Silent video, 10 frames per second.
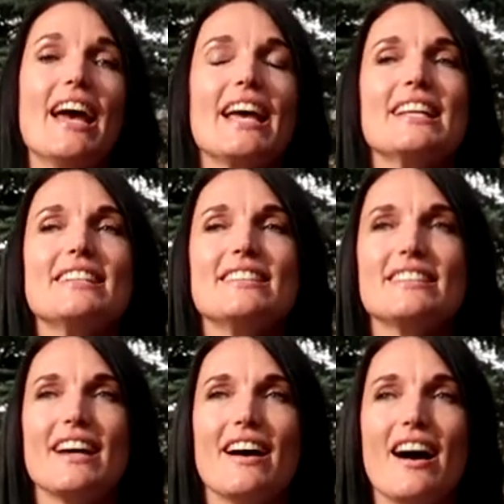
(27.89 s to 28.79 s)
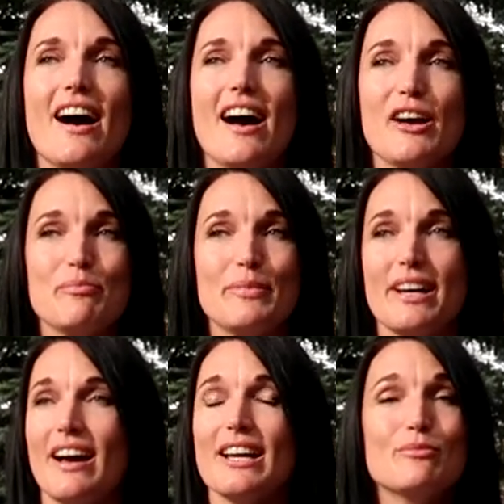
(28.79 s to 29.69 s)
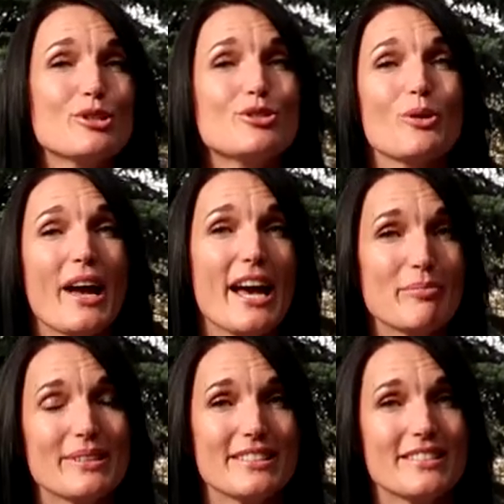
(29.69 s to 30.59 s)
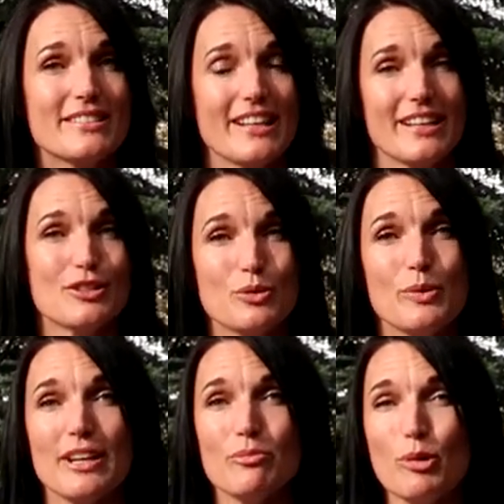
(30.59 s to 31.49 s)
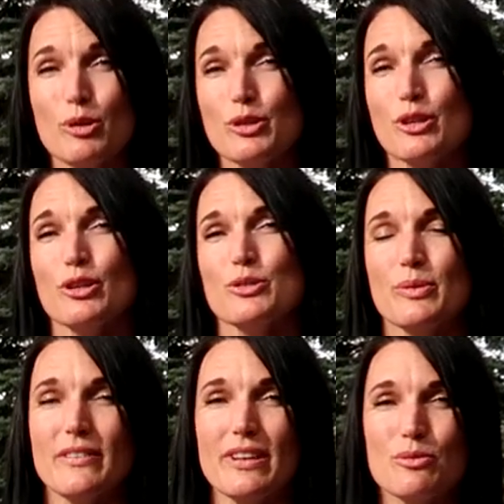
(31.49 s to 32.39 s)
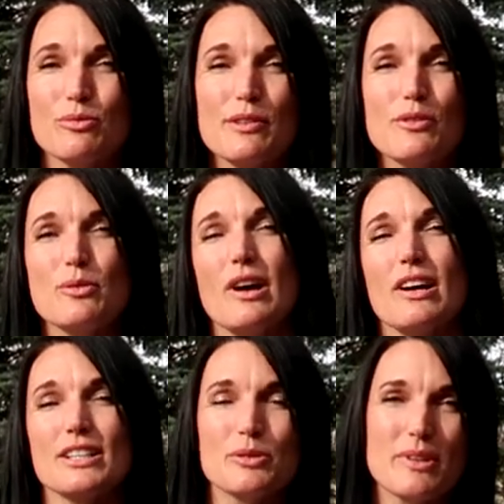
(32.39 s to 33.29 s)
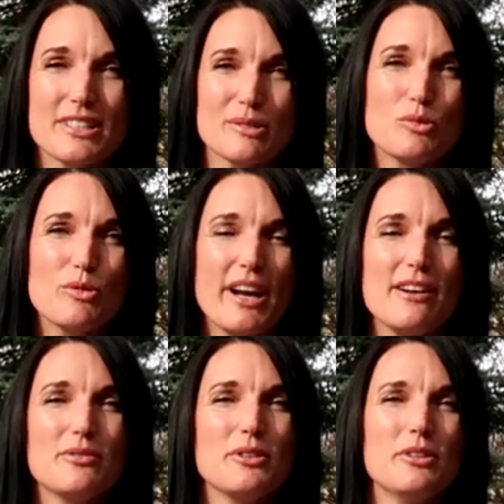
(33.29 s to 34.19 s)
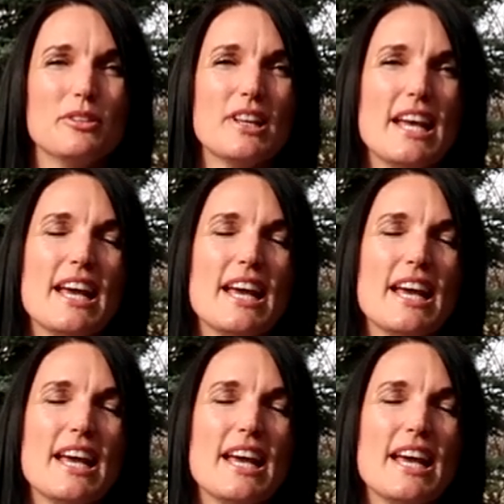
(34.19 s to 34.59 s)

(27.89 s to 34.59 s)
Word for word: and um, I am just so happy this is done. So we have boulders, we have kind of river rocks, we got some gravel,